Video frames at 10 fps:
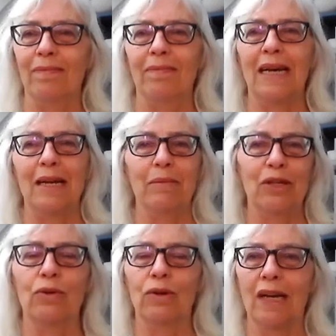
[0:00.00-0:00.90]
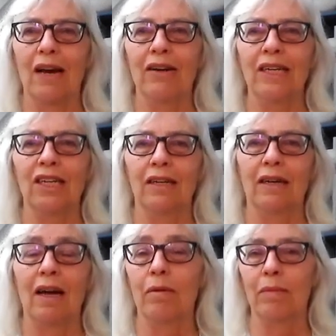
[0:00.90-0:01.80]
My name is Garisch.
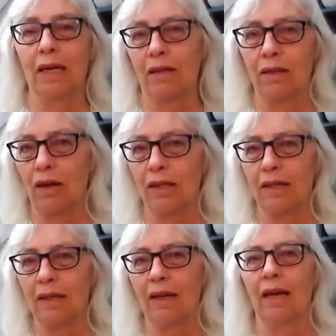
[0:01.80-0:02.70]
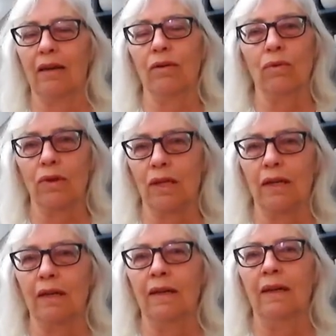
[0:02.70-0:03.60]
I'm a medical doctor and an
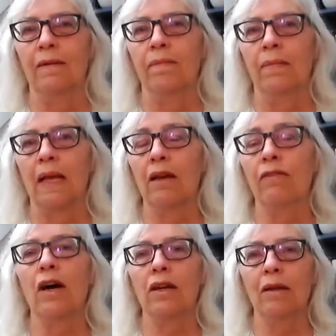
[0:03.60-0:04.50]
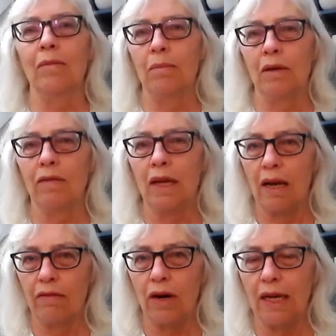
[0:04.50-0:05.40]
author and a founding member of the
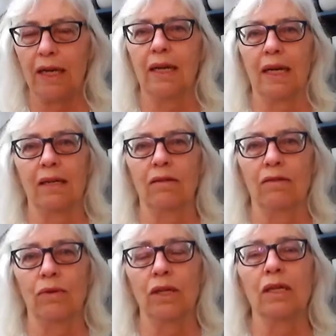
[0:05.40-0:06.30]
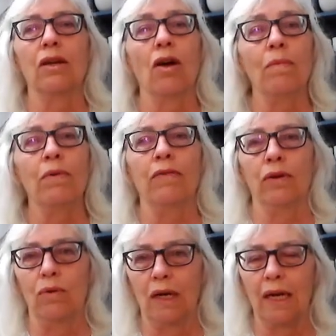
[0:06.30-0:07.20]
Life Writing Collective, which is a
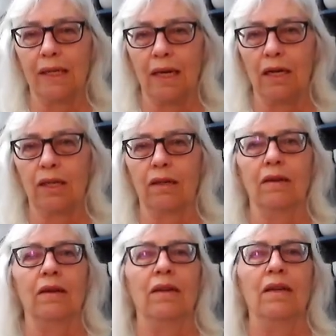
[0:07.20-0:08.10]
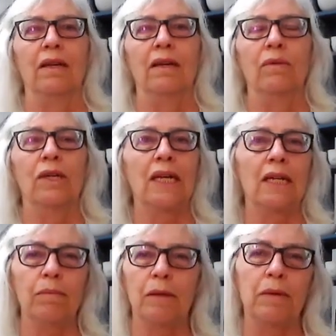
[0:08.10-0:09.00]
non-profit organization which
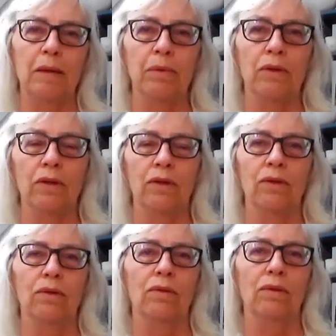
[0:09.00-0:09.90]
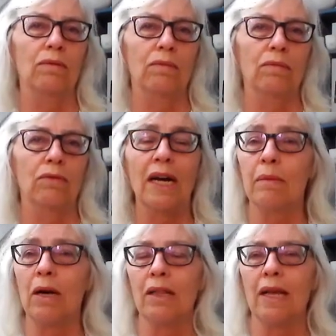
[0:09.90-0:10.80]
helps people to write
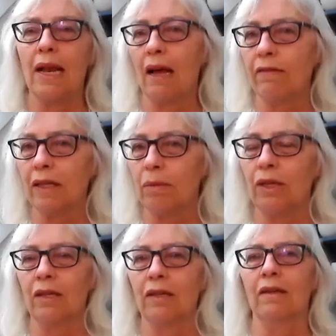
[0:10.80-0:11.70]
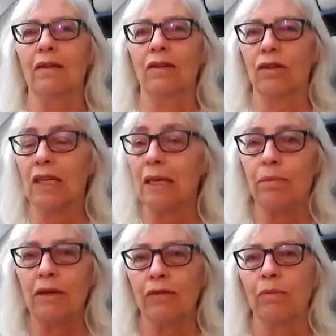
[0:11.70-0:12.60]
about their life experiences, to
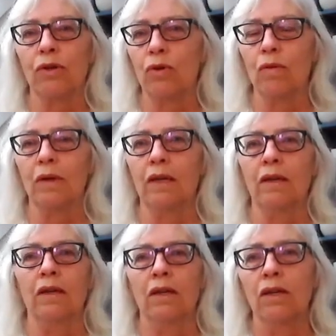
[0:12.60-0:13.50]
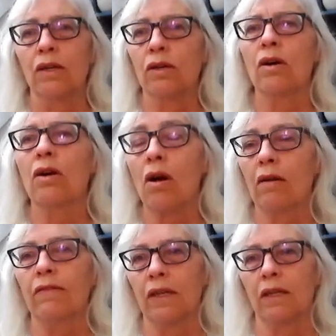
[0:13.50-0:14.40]
debrief from trauma, to grow
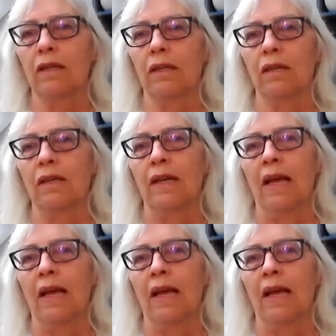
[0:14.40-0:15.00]
confidence